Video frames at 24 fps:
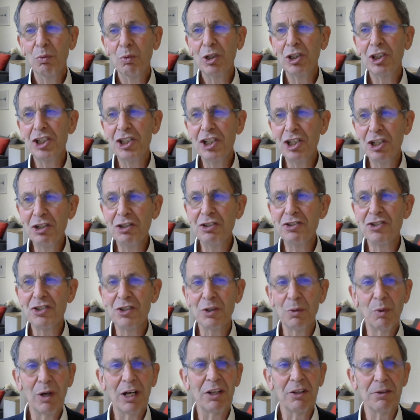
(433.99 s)
we'll
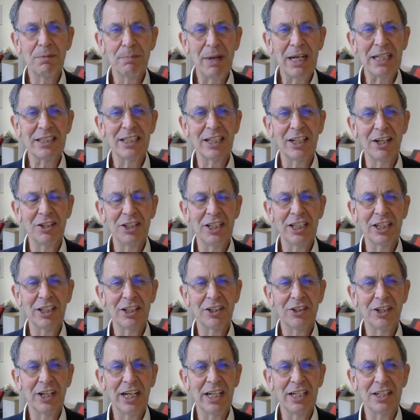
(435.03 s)
use the wealth
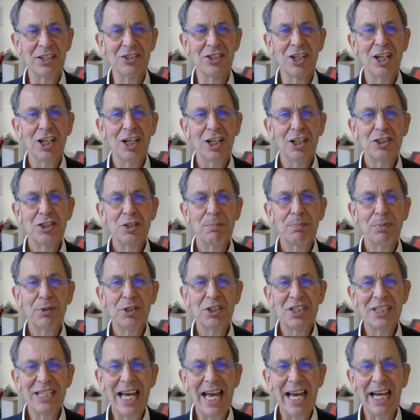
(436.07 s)
Patagonia creates to
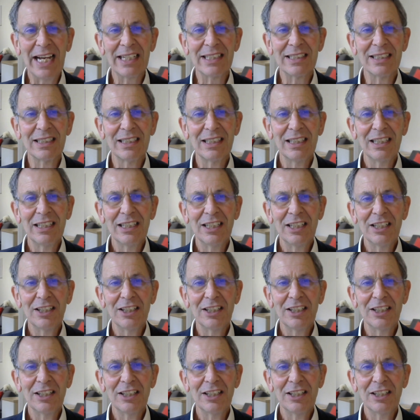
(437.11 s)
protect